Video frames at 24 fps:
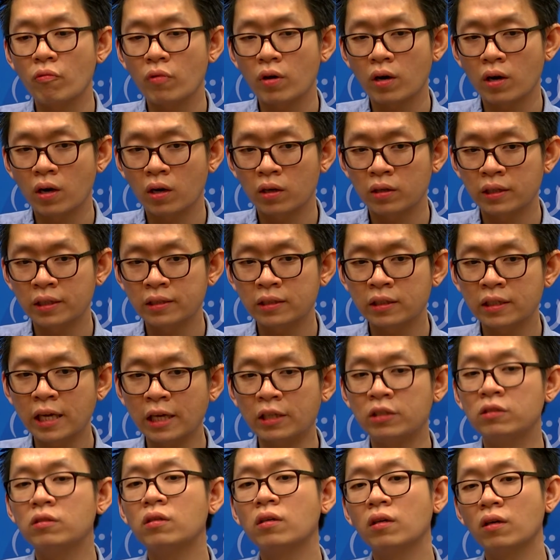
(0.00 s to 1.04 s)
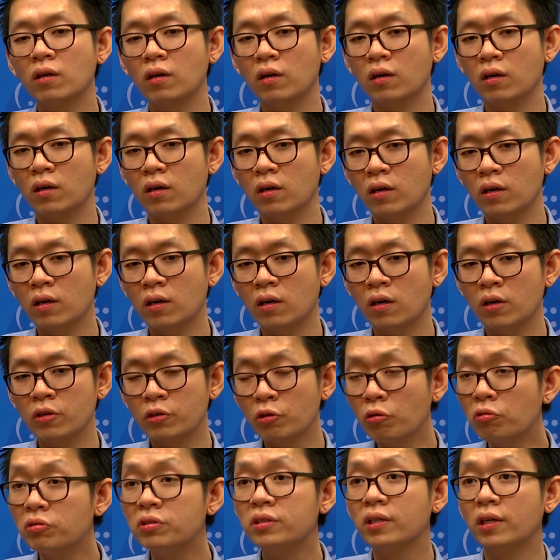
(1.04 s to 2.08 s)
the internet
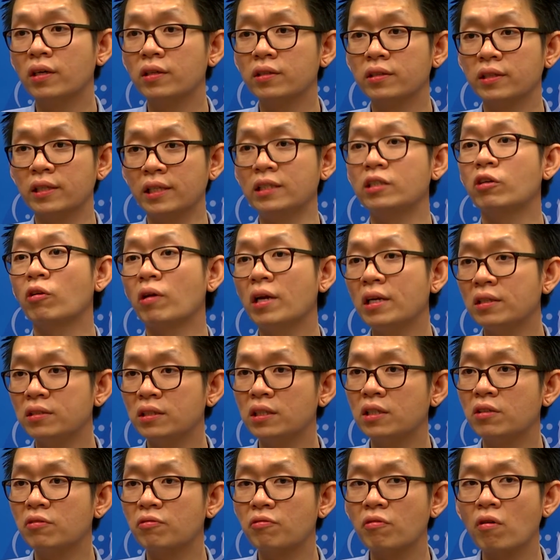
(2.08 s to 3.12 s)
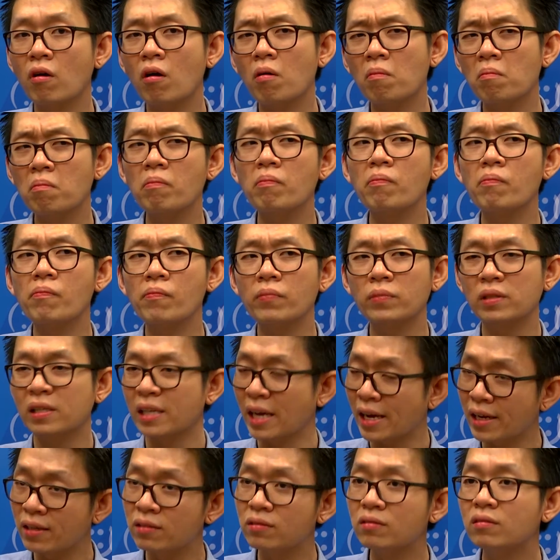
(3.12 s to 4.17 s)
user increasing from
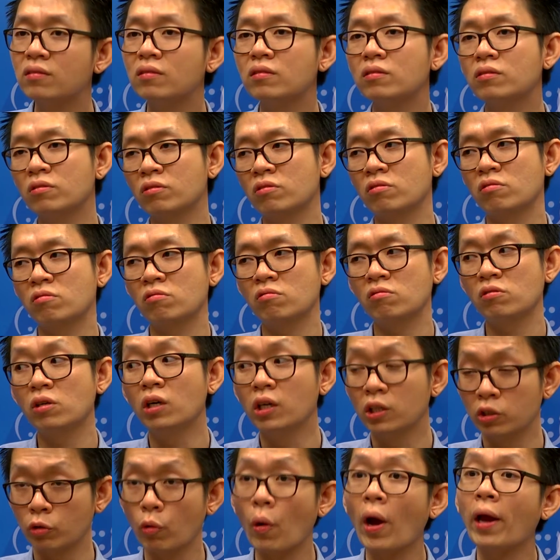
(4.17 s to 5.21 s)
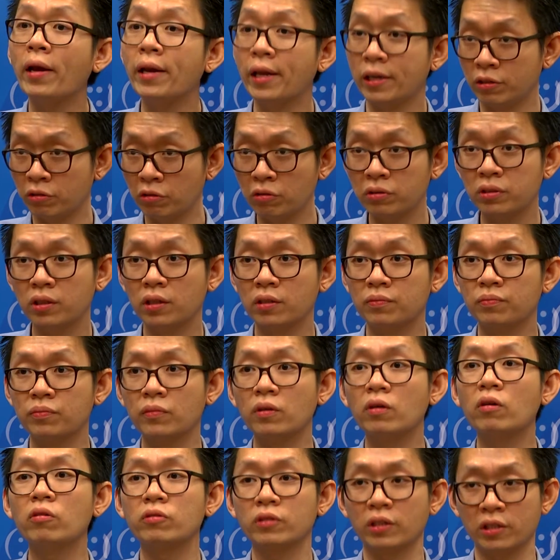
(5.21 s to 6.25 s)
10 to 200 users
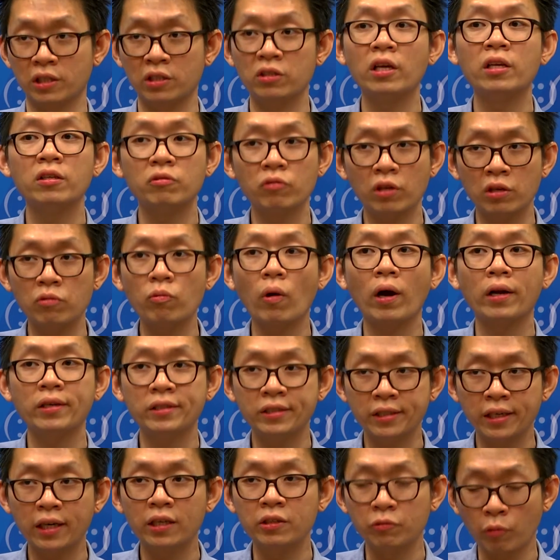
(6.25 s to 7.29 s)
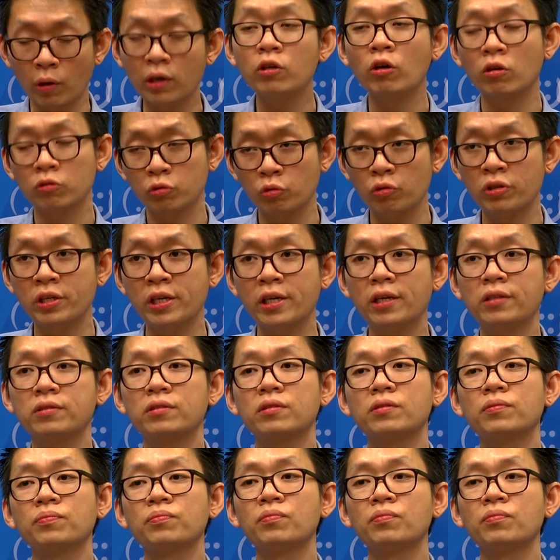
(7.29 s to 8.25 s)
in 1 year, in 1 or 2 years.